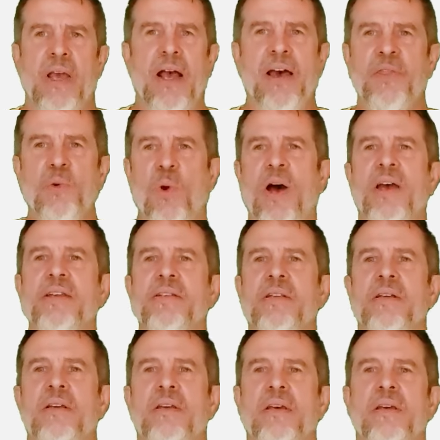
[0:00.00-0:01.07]
Otherwise,
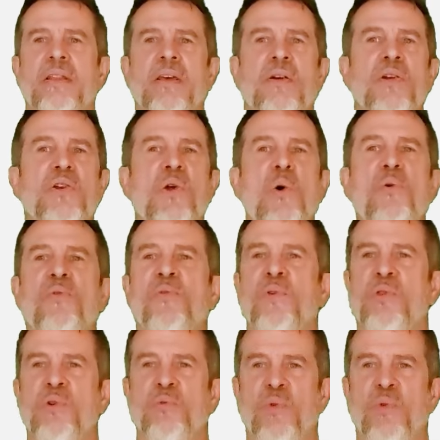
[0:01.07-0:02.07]
there are no further